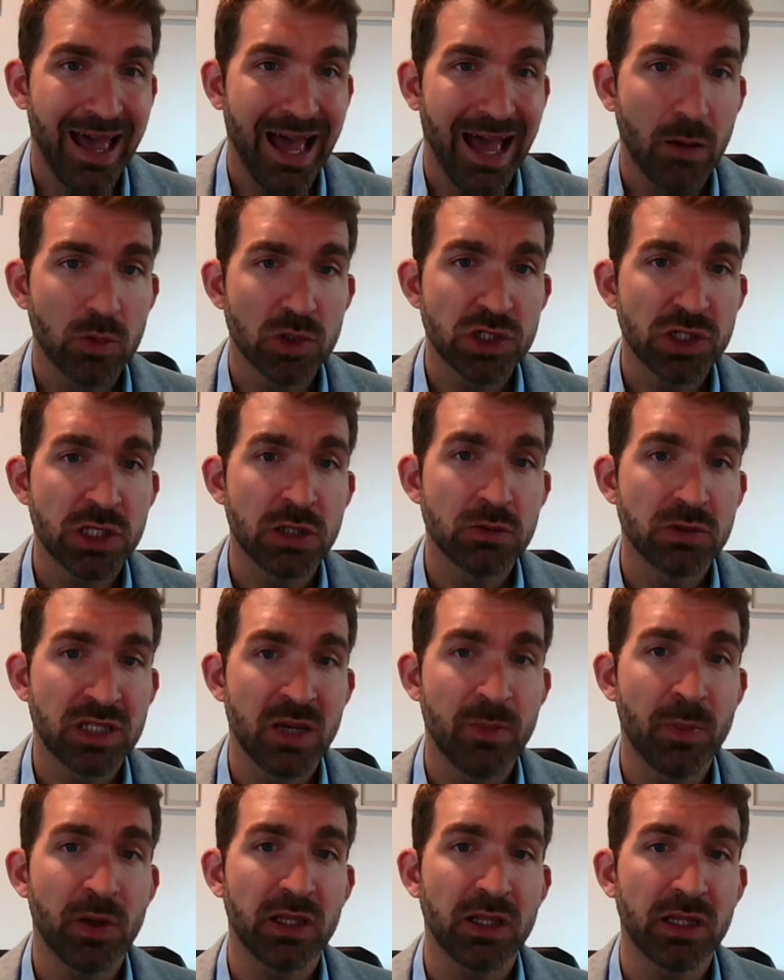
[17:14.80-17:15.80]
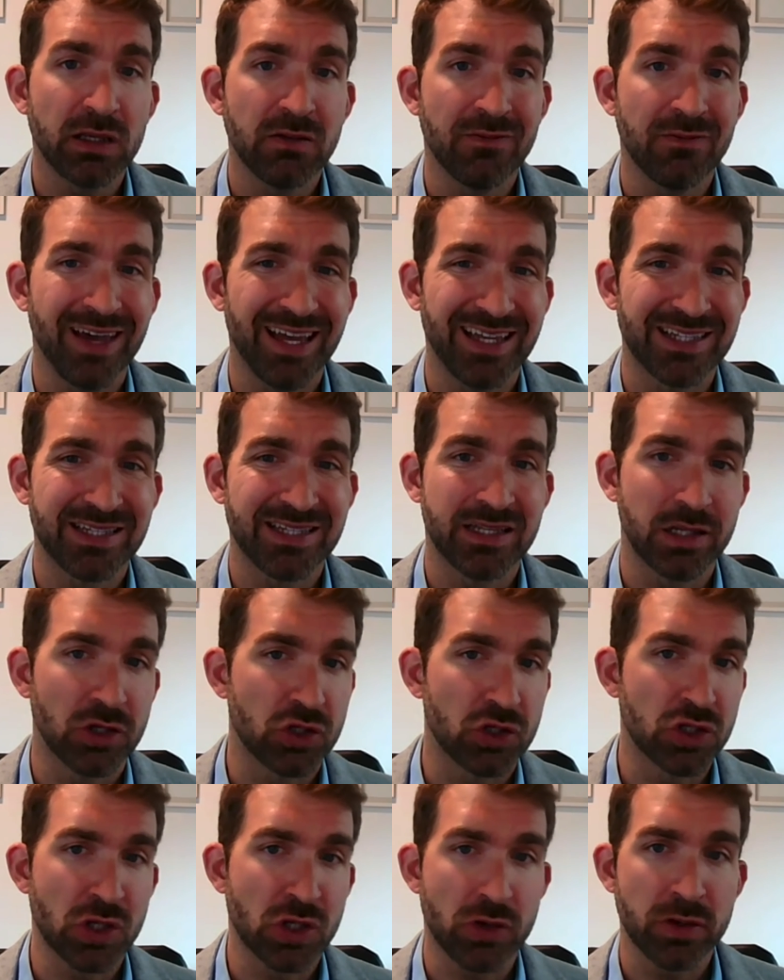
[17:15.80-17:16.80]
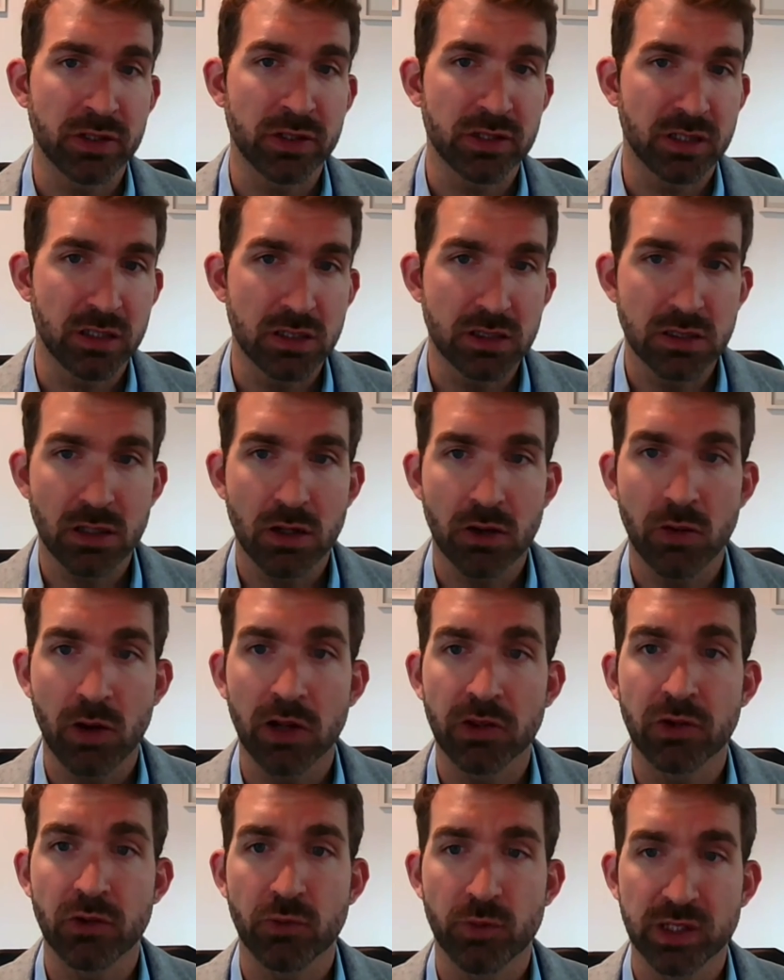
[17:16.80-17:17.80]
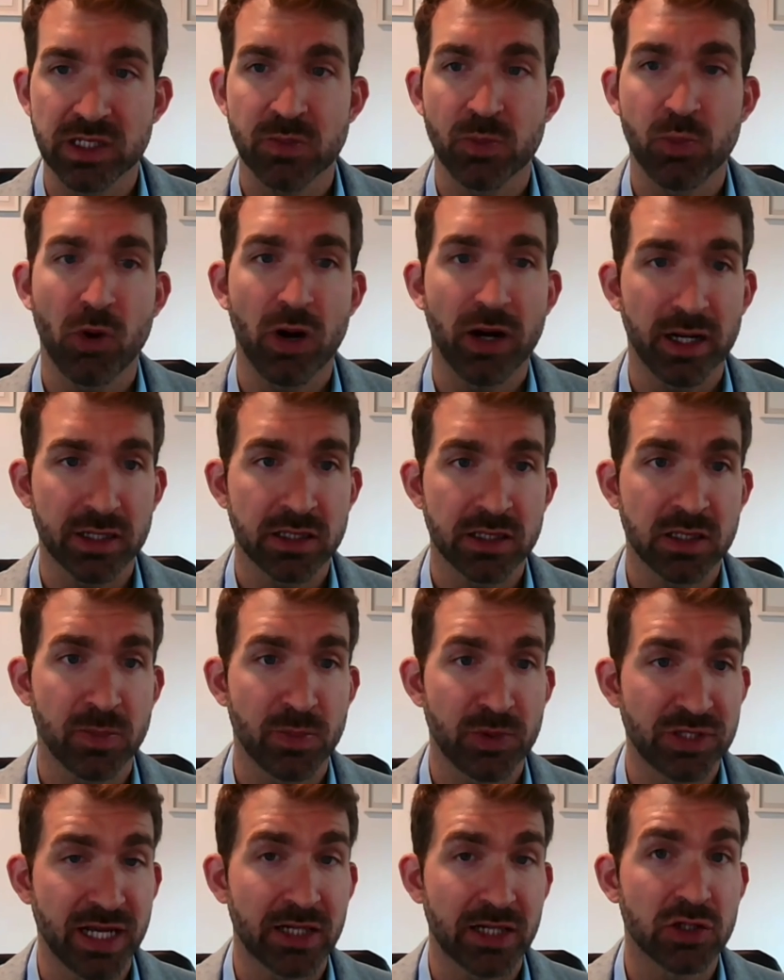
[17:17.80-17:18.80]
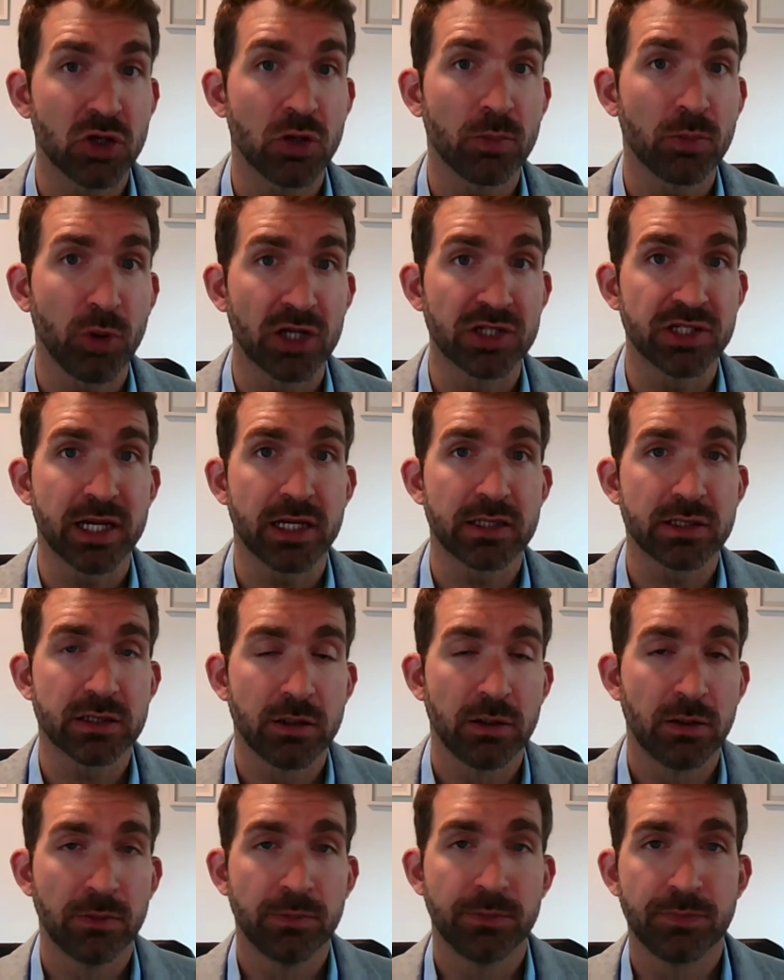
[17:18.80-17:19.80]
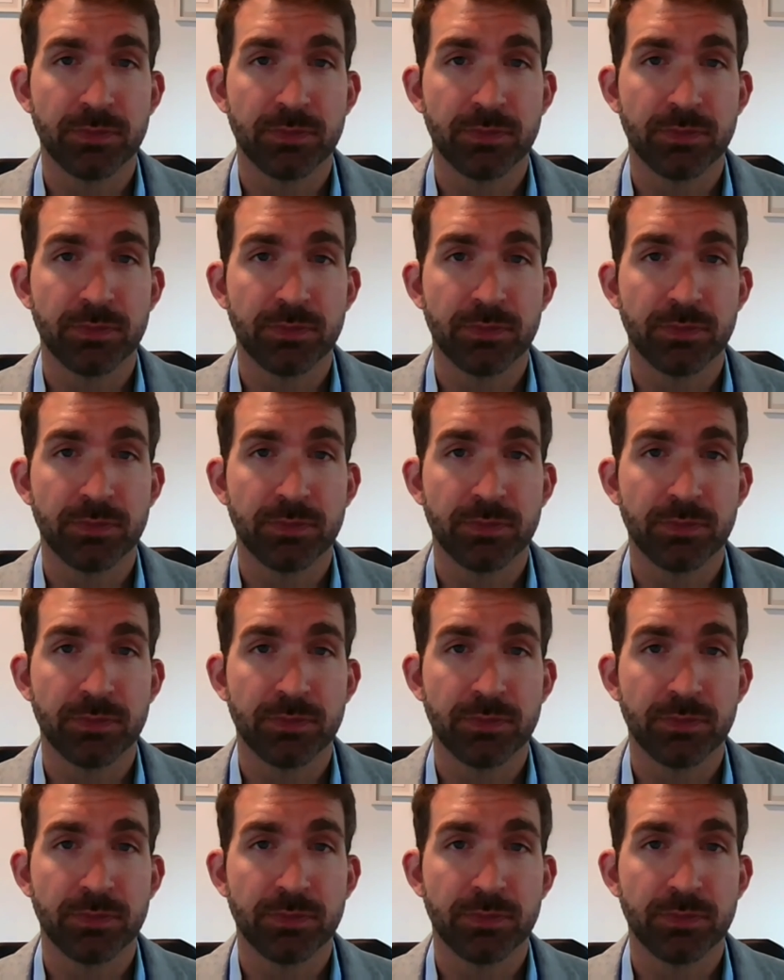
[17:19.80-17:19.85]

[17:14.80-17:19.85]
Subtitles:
How much do you typically invest in insurances or other risk products to protect your projects?